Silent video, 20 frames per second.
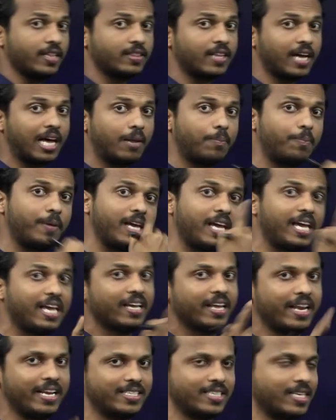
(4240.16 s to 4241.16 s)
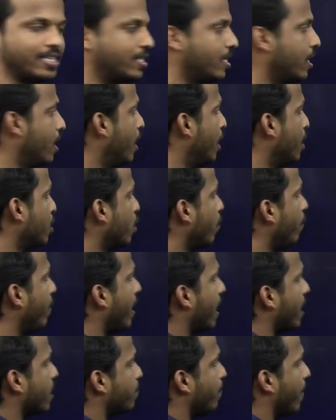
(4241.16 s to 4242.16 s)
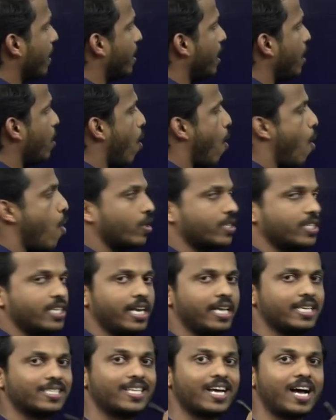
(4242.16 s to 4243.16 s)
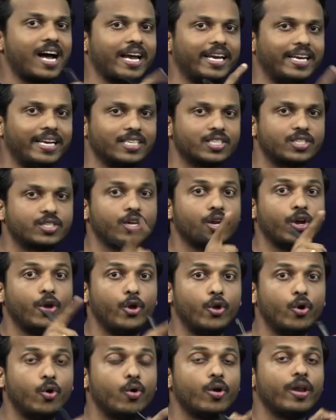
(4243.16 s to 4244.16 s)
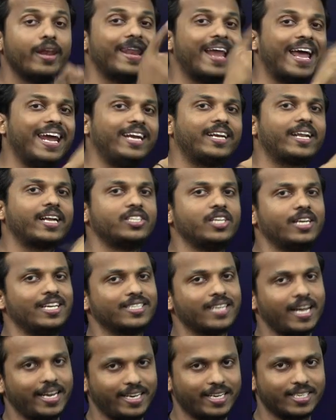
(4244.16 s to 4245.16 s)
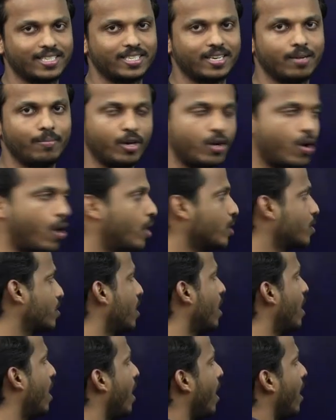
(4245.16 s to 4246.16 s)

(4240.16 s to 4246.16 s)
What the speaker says: enthalpy increases. So we are expecting oxygen is the highest. No, nitrogen is highest, because